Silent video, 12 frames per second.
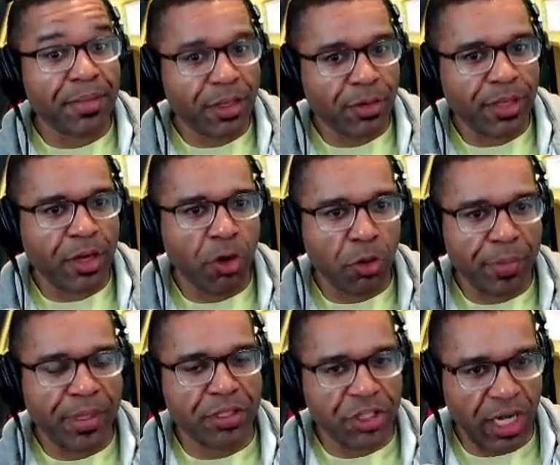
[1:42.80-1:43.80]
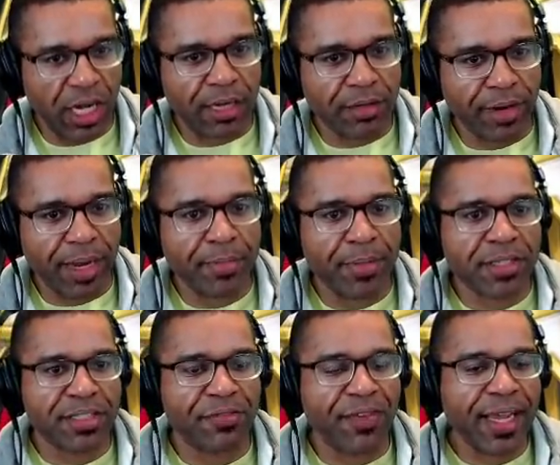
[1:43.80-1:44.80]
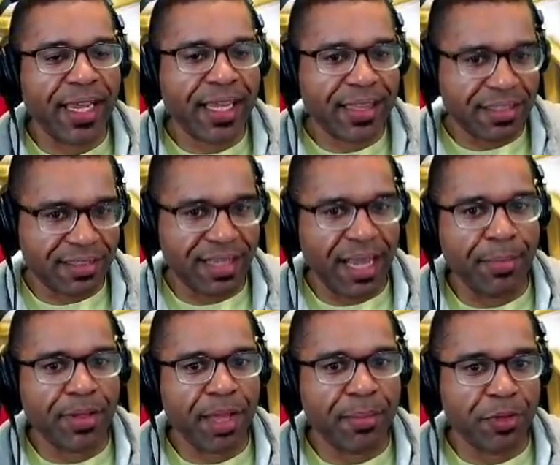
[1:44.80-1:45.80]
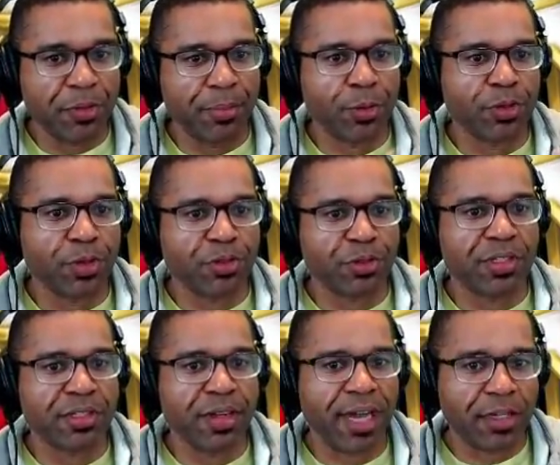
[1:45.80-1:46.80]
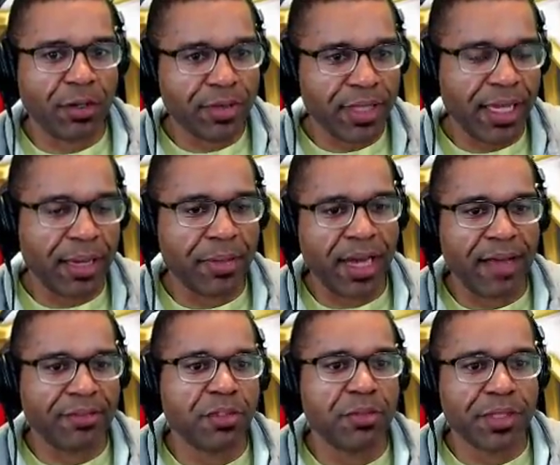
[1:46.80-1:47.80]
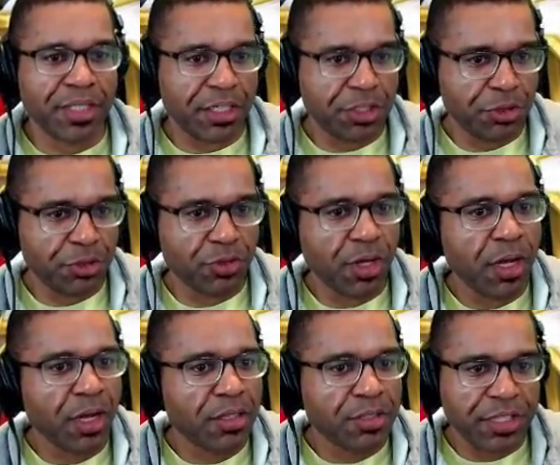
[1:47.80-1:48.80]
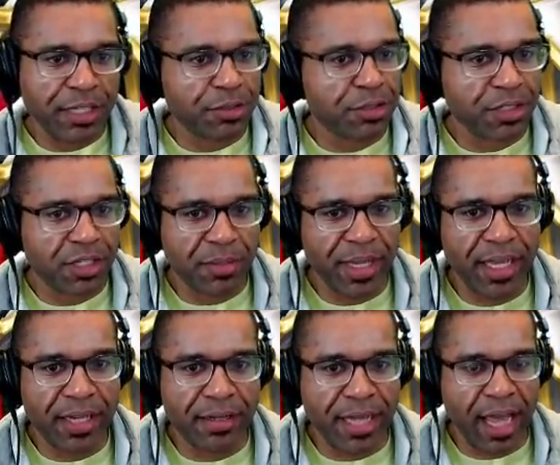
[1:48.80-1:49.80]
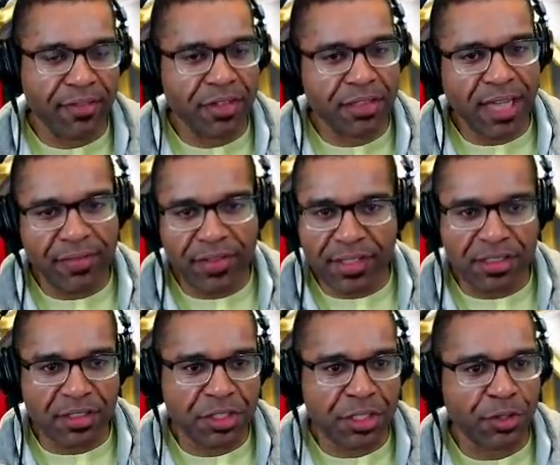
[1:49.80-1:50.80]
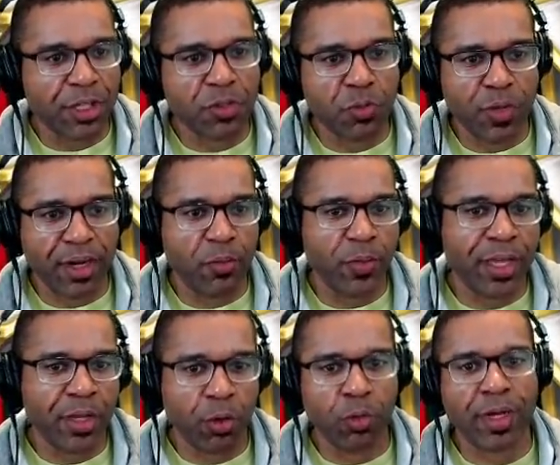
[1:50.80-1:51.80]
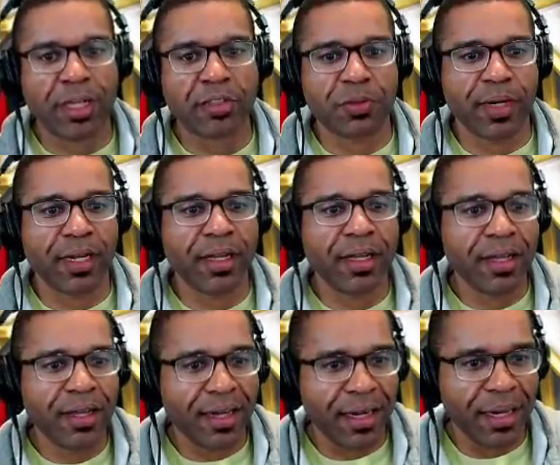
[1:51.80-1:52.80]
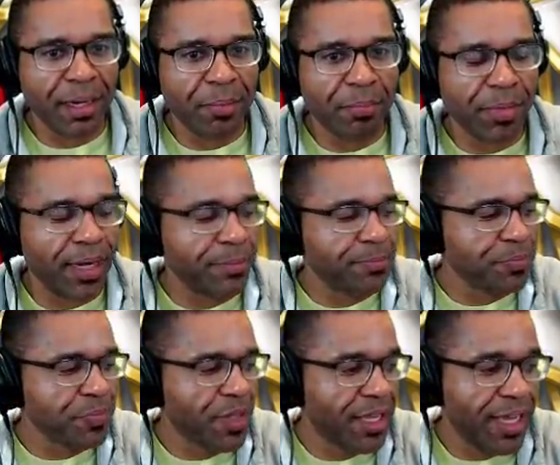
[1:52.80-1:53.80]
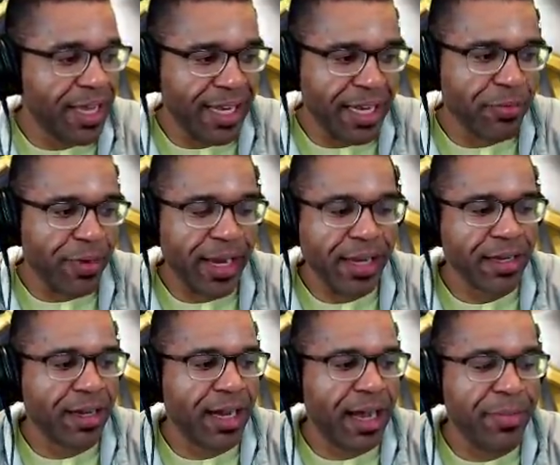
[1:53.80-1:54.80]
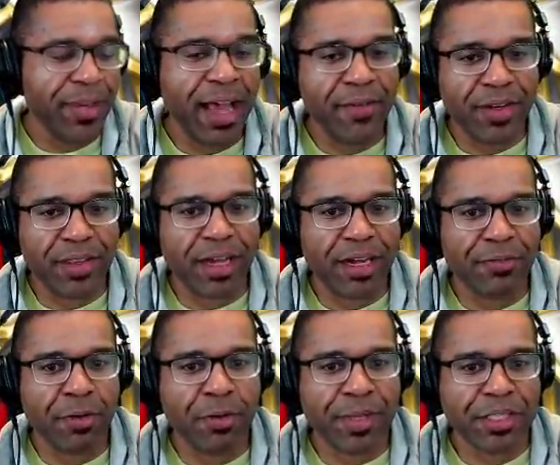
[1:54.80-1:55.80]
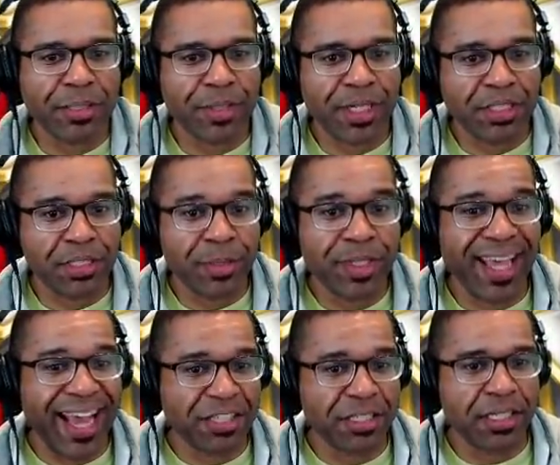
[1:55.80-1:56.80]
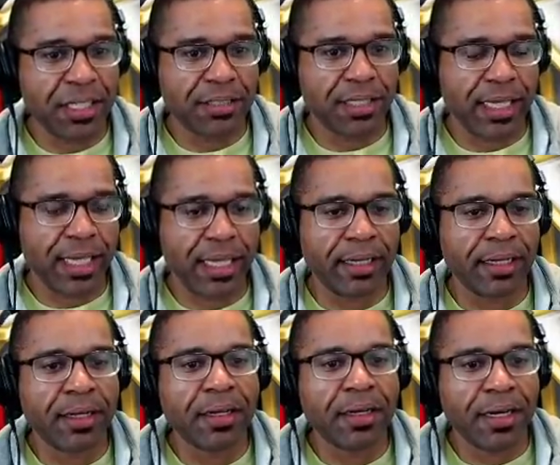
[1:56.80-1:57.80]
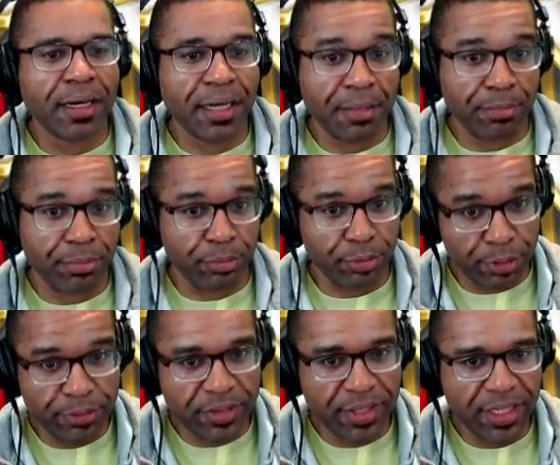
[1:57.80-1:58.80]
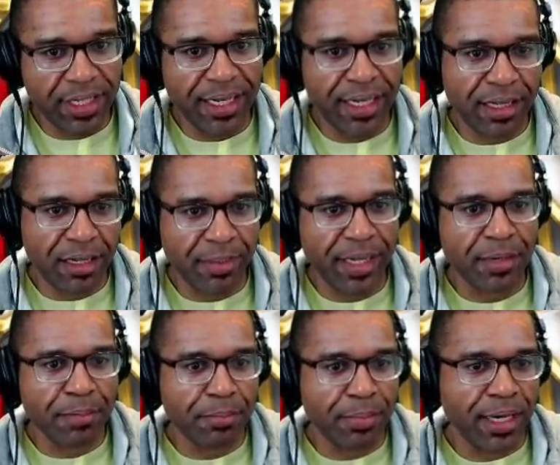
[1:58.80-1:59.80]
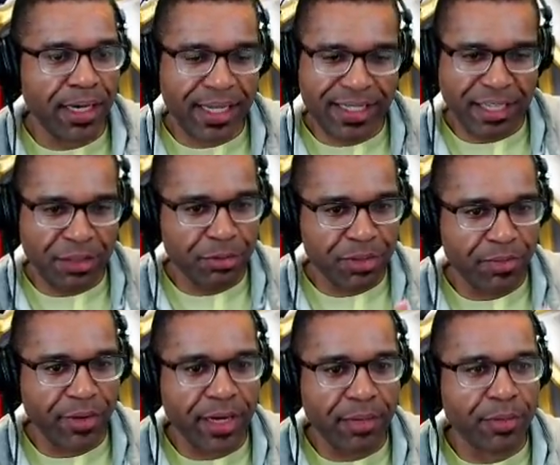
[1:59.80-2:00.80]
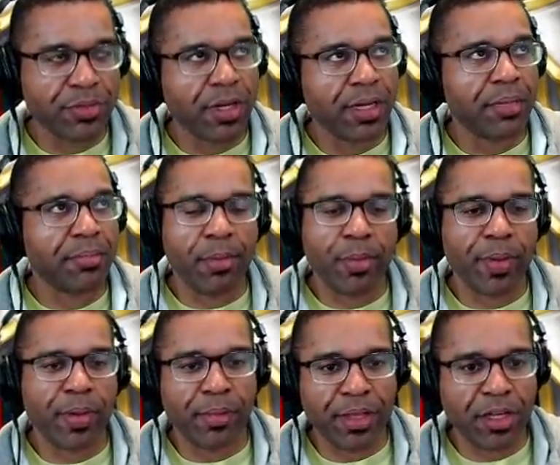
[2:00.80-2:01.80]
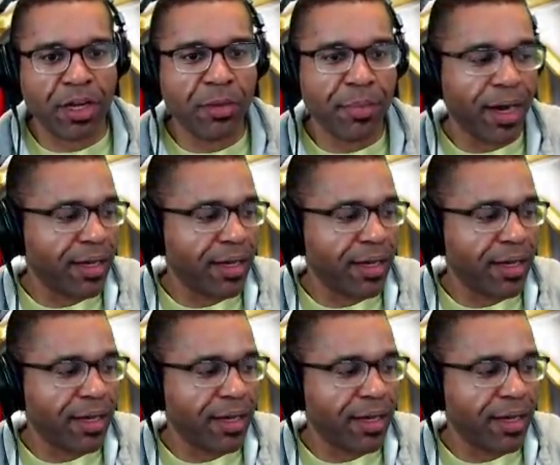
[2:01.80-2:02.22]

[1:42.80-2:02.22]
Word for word: I'm literally hoping Jean, right? Because if I can get the snipe on that between both of those units here, I don't think I'm going to have too much issues. Shander's going to be hitting Daphnis. Daphnis has a shield. It's whatever. We can hold on to it. Um, but at any rate, uh, I've been having a lot of fun with my Shimitae. Shimitae actually needs to get uh, improved uh, a little bit, but because I threw some random runes on it probably about a month ago.